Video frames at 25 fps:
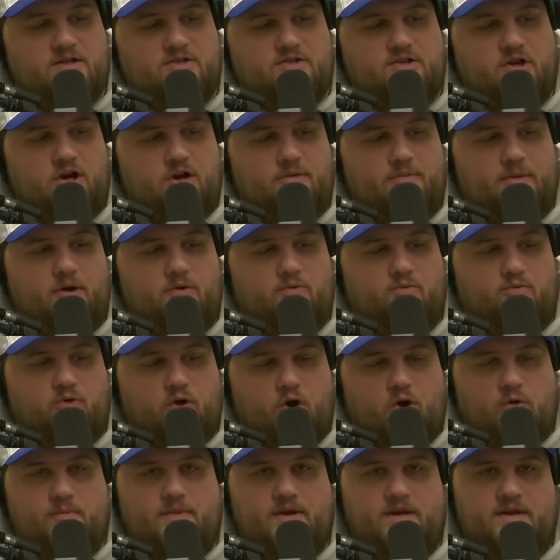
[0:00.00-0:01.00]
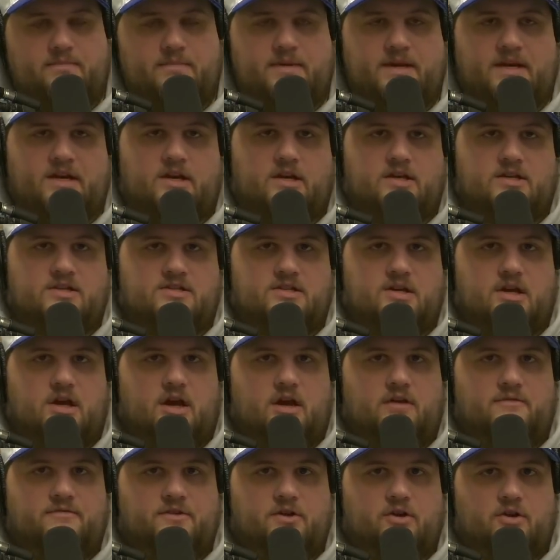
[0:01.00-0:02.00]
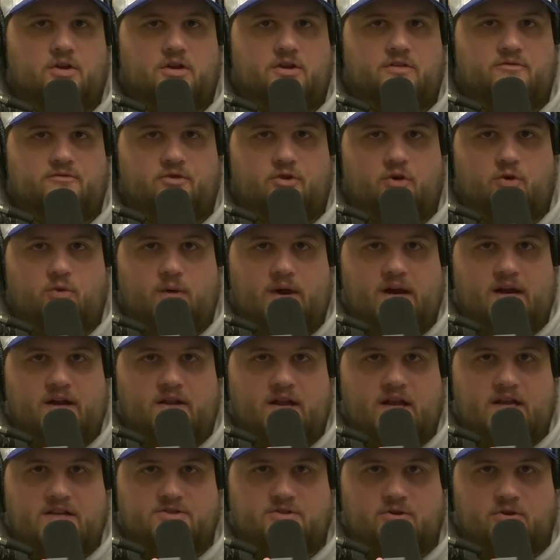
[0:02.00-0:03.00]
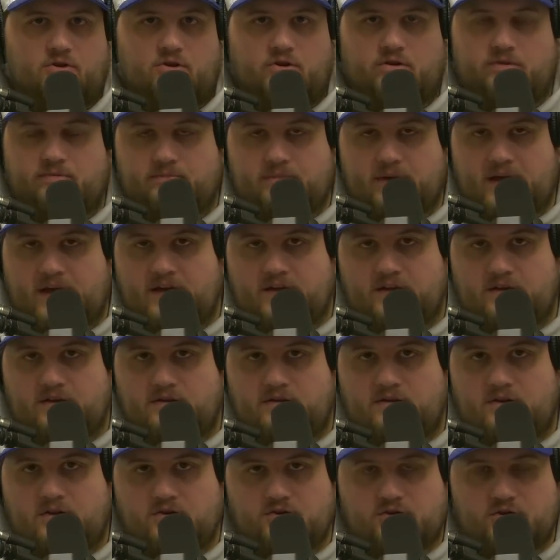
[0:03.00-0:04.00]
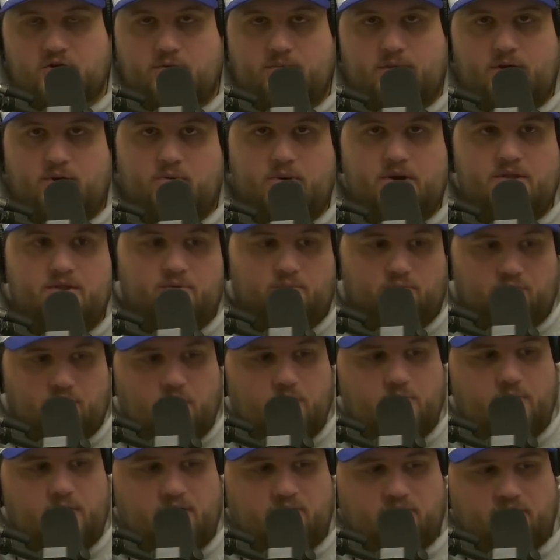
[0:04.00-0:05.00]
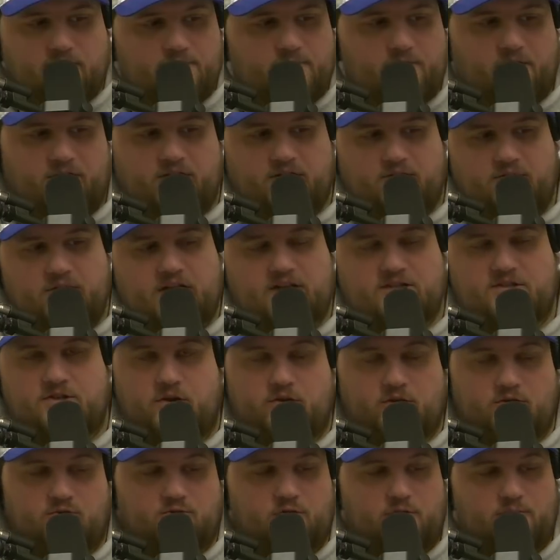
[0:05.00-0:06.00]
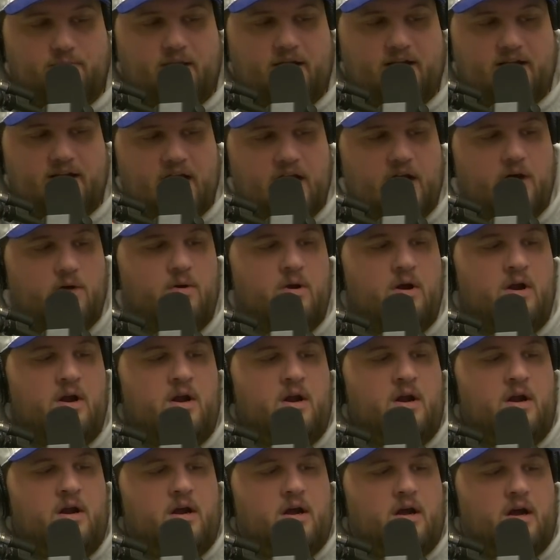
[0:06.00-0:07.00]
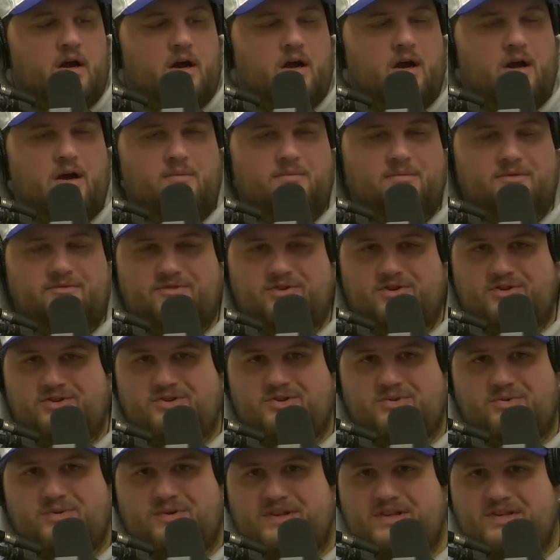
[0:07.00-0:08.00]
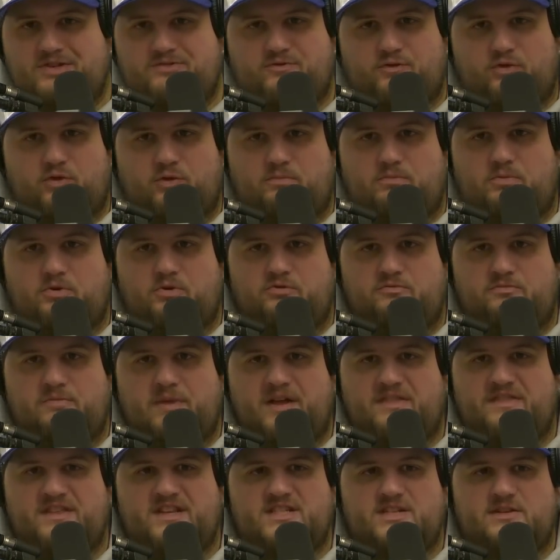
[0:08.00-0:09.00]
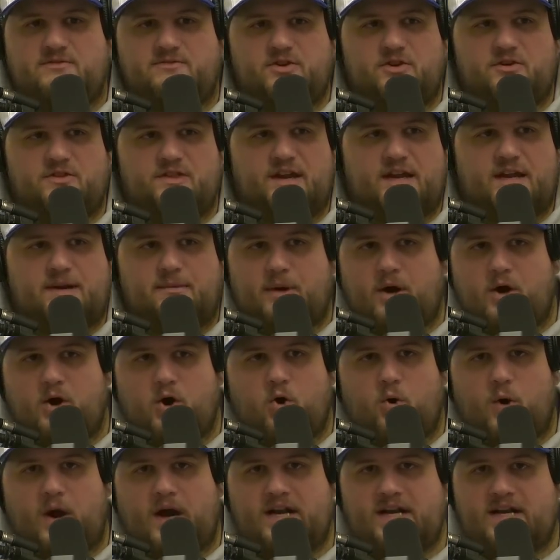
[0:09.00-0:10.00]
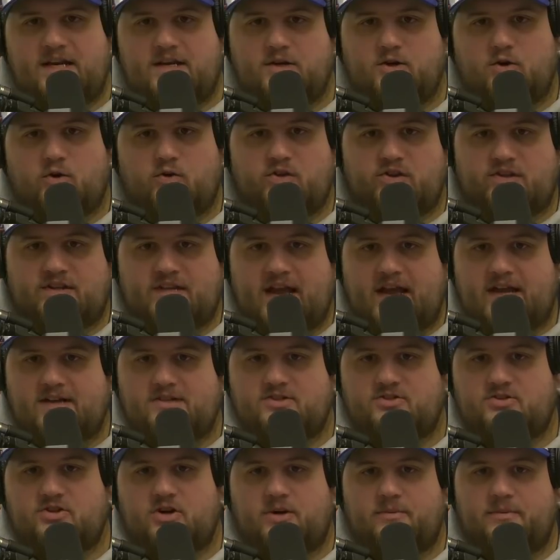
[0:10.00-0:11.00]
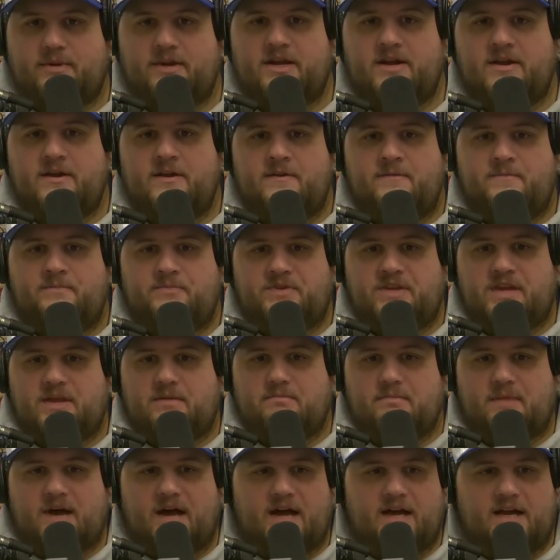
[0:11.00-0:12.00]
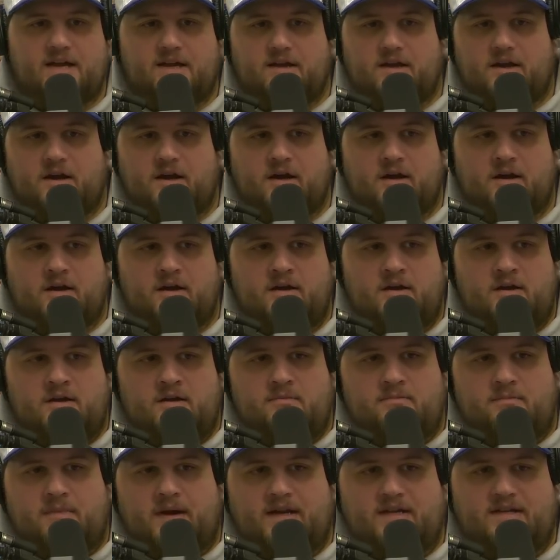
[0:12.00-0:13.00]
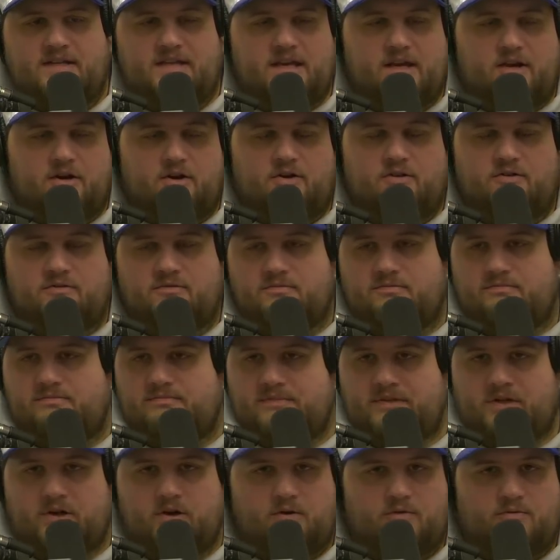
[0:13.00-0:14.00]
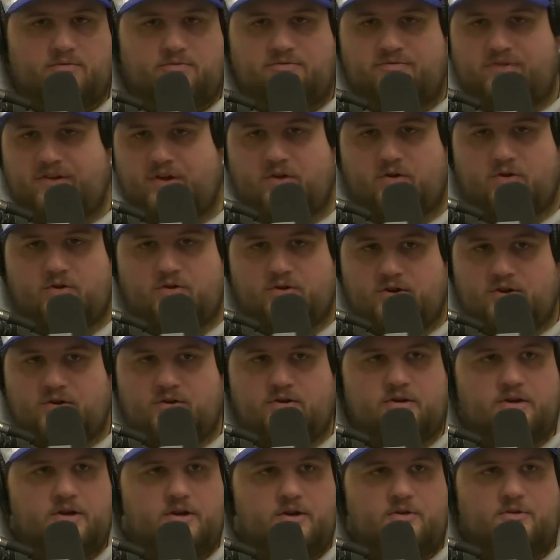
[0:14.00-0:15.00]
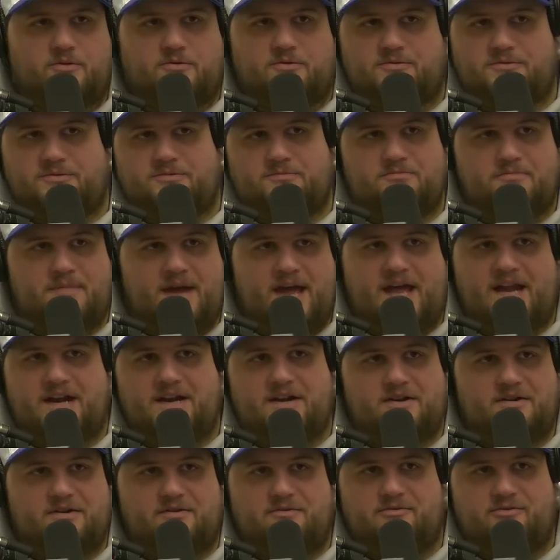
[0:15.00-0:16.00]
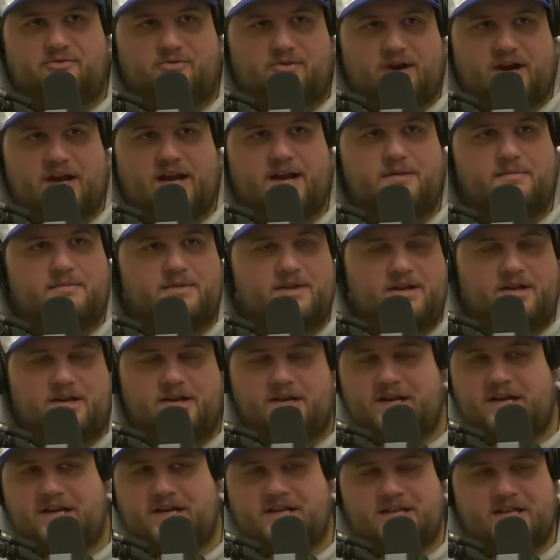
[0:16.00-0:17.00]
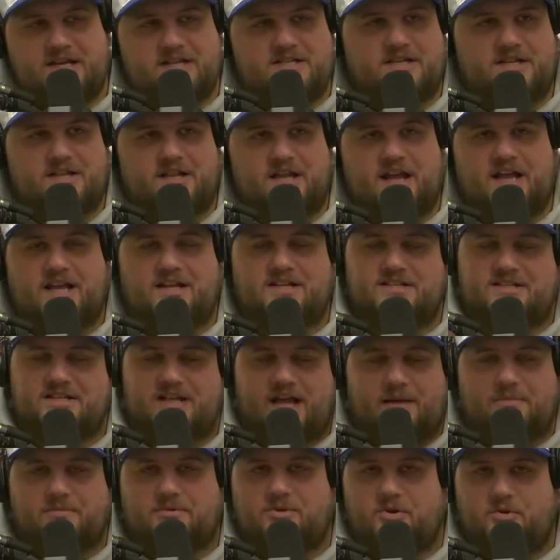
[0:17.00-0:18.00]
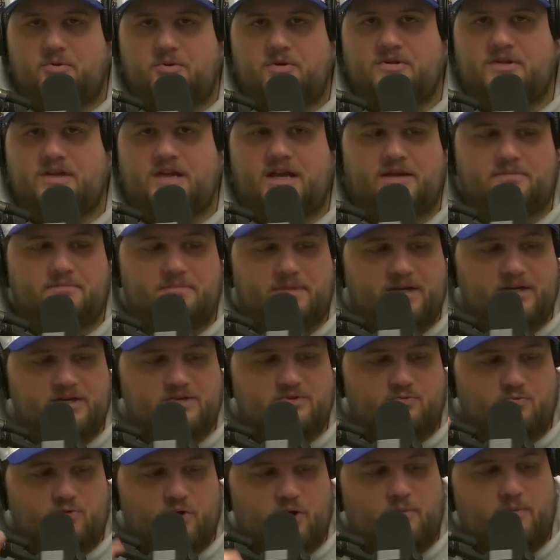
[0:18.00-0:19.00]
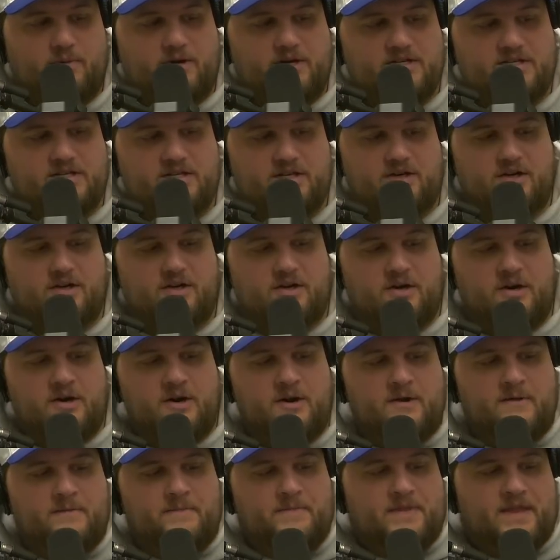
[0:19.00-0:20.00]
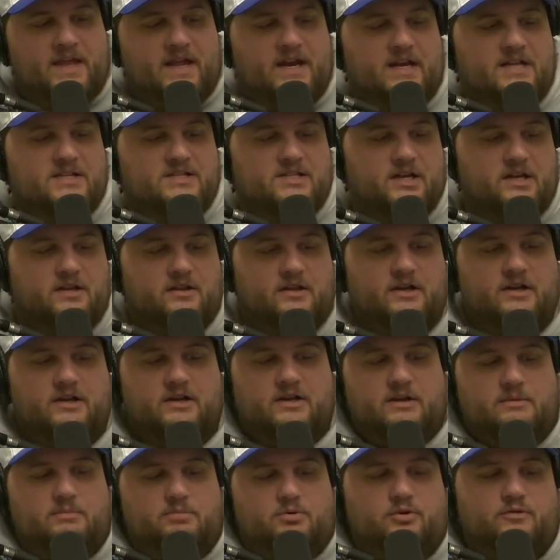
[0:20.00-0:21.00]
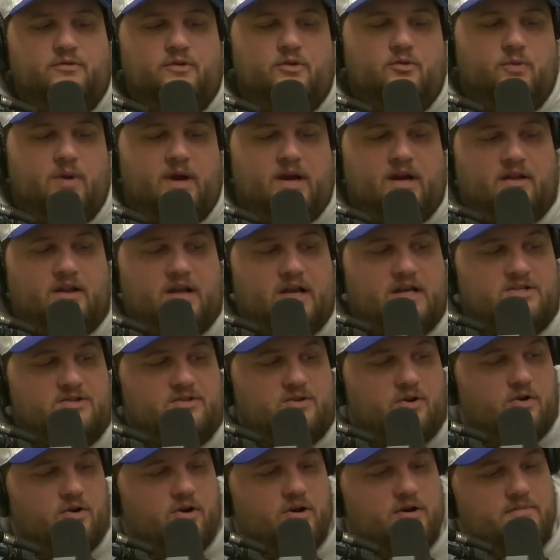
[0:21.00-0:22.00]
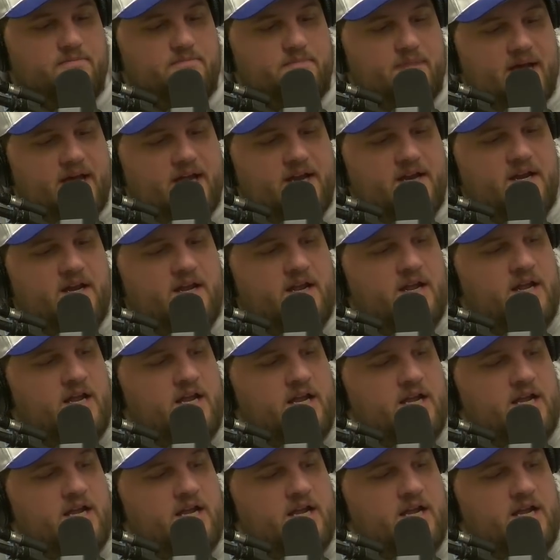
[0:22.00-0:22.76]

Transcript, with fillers: Let's talk about Roman because uh, if you're looking for a way to last longer in bed, there's no better way than Roman, everybody. You guys know the drill by now. Um, if you're doing these foolproof methods, if you're thinking about, oh, I need to go to the taxidermy, get my uh, my deer you know, filled or, you know, matted and framed and you need this and that. Stop doing that because Roman is here and it's a clinically proven way to last longer in bed.